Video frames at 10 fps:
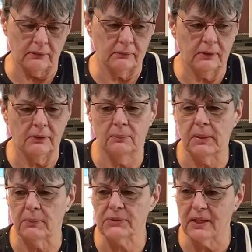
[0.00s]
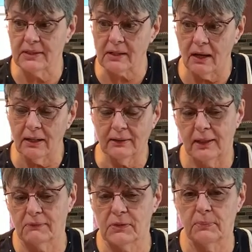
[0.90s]
And people say it's odd to have
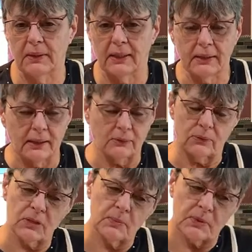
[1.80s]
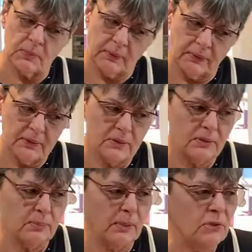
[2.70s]
spaghetti at Christmas, but this is
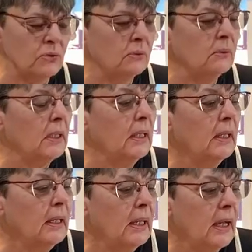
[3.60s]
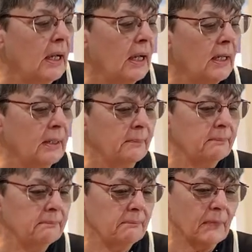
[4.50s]
special.
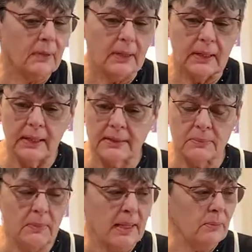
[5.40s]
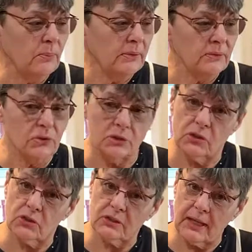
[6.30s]
It's made with ginger
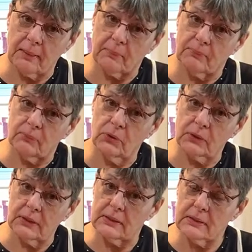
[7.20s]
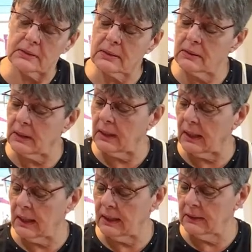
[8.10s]
snap cookies
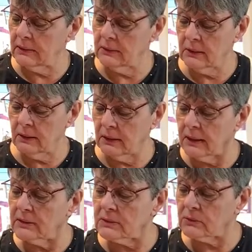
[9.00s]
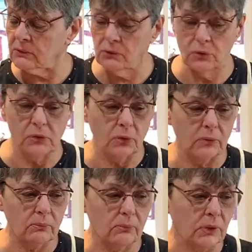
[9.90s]
and a nice New York
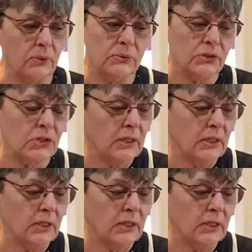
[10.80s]
roast.